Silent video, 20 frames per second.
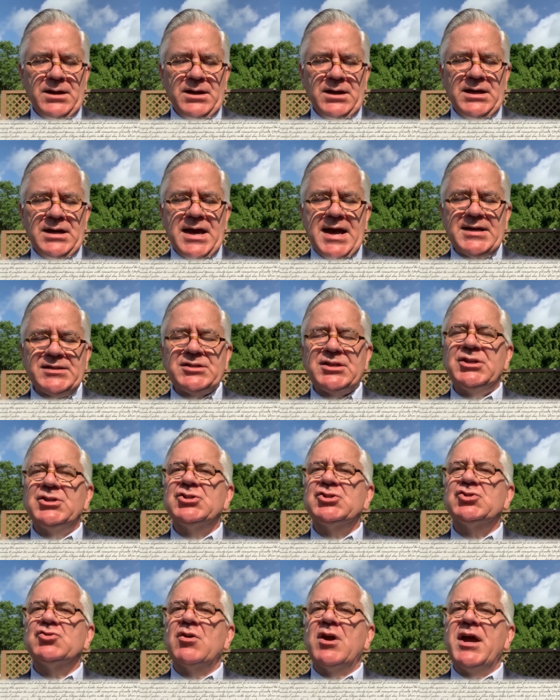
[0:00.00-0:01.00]
He has
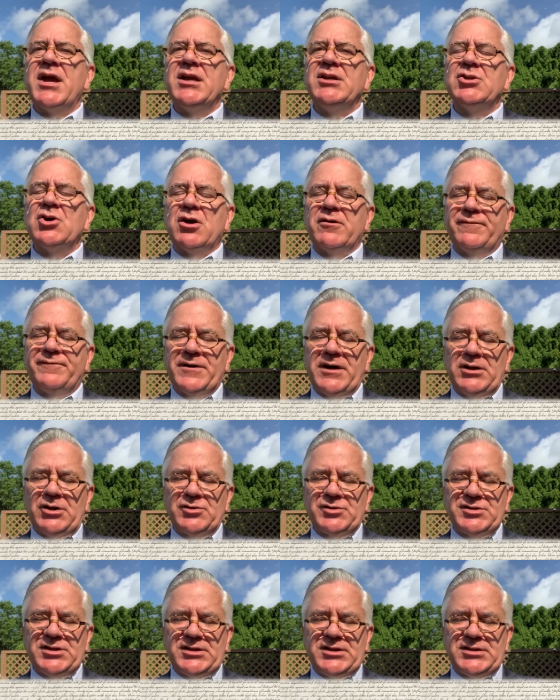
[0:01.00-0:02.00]
constrained our fellow
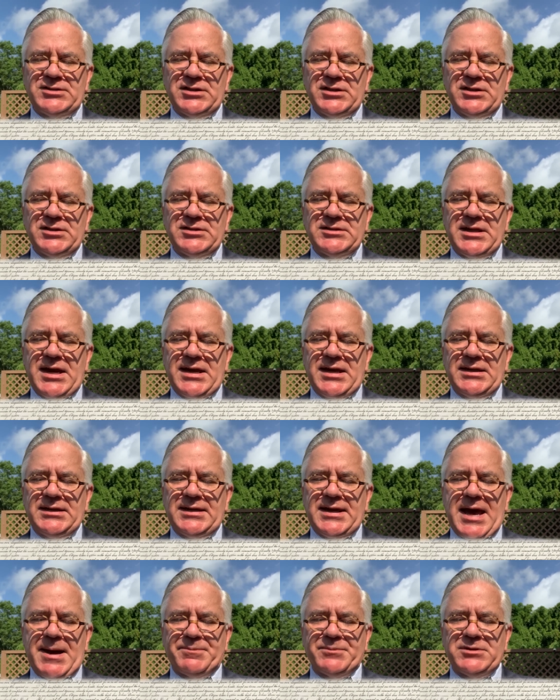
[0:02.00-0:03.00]
citizens taken
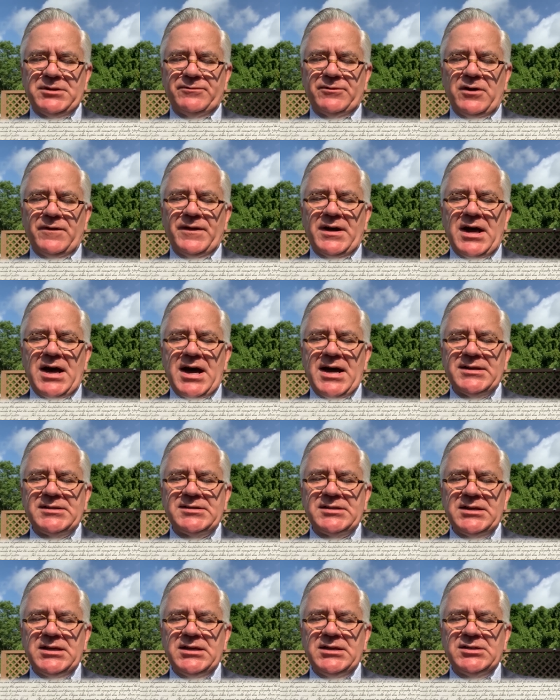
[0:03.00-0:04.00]
captive on the high
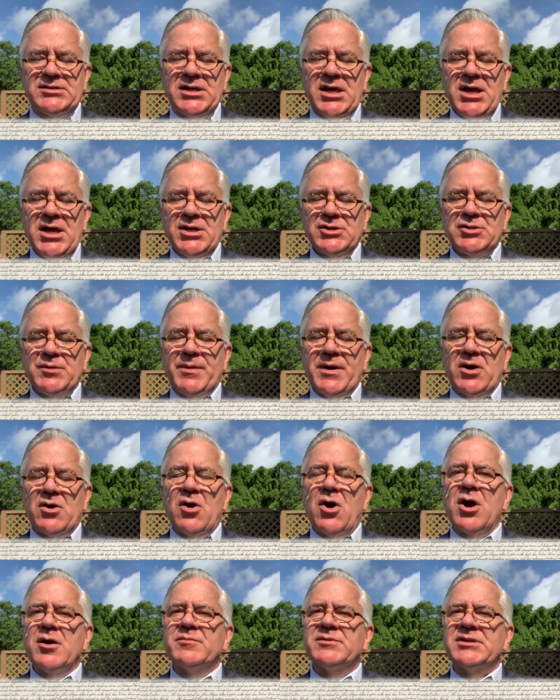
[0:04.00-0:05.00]
seas to bear
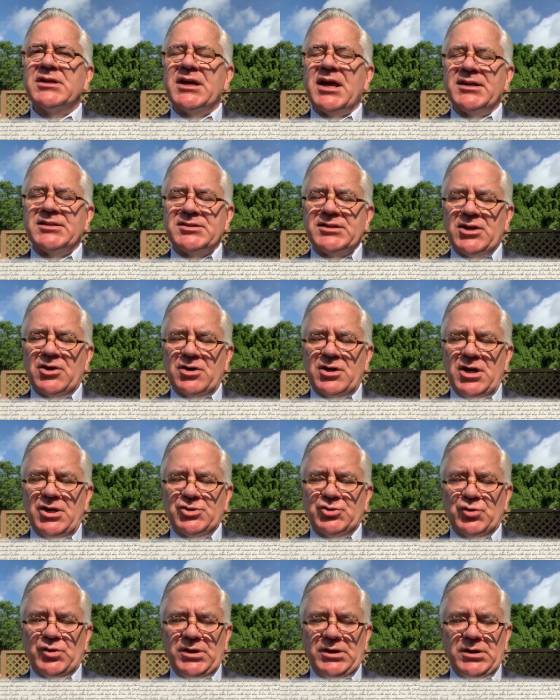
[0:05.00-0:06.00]
arms against their
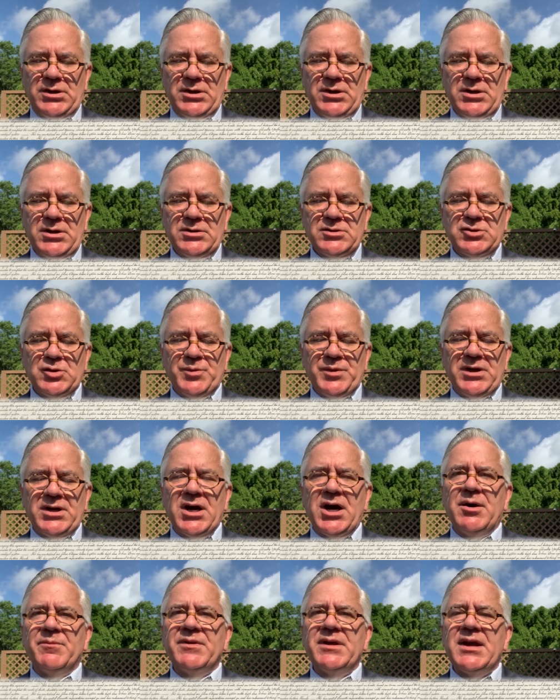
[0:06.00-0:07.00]
country, to
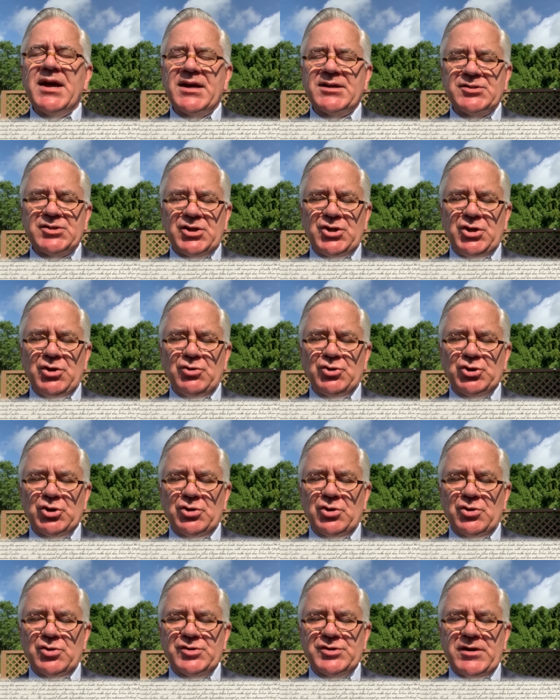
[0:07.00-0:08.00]
become the
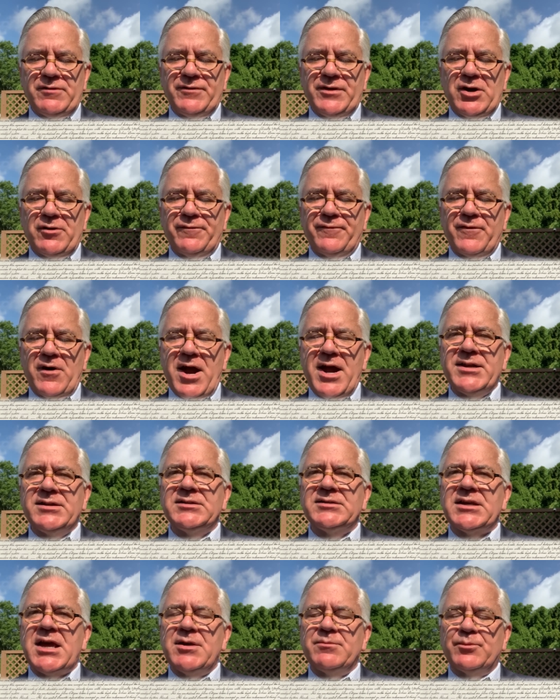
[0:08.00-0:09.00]
executioners of their
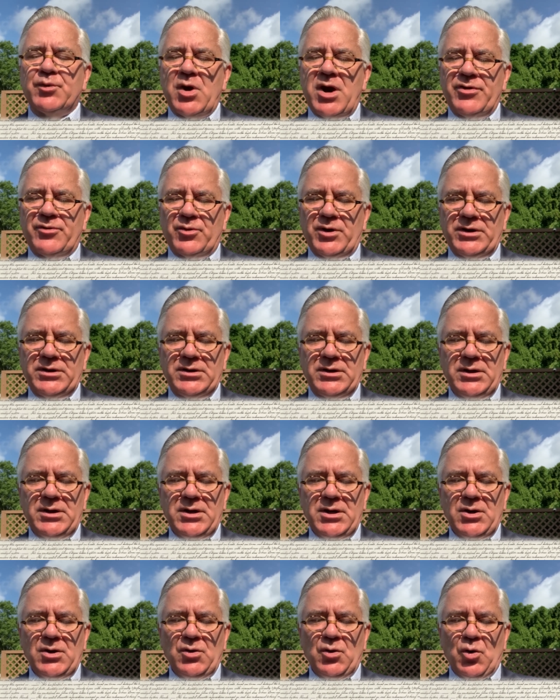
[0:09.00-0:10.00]
friends and brethren,
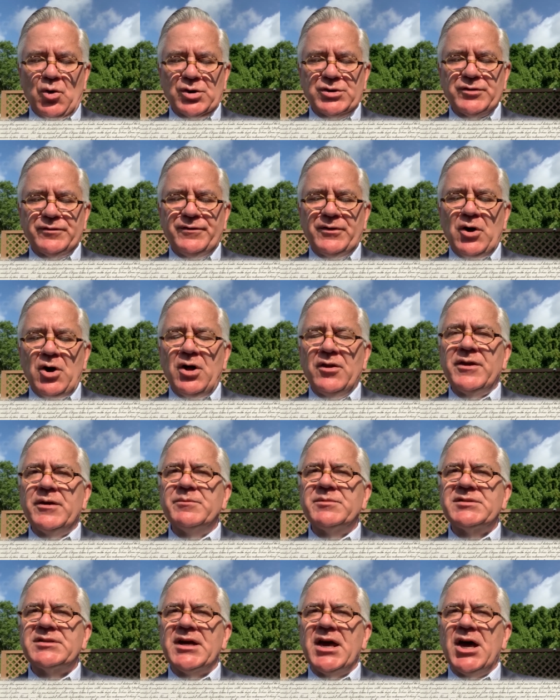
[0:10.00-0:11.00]
or to fall
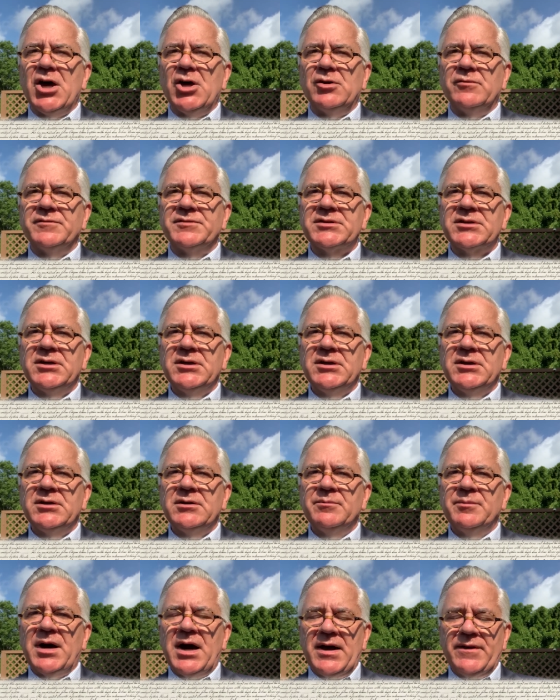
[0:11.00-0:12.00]
themselves
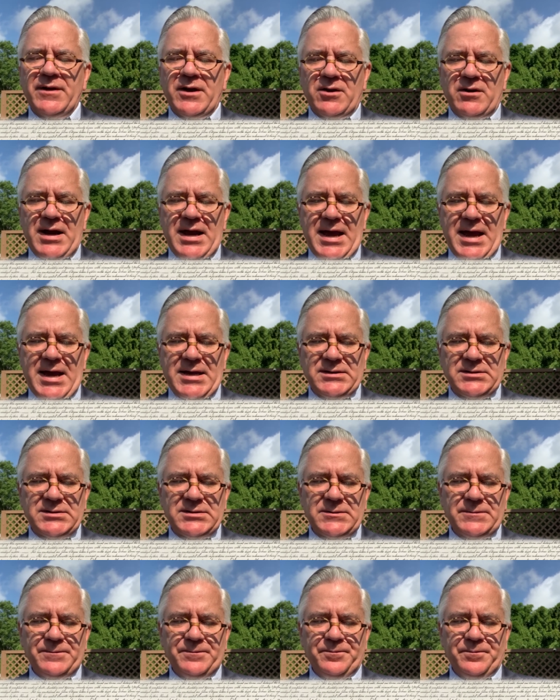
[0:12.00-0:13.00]
by their hands.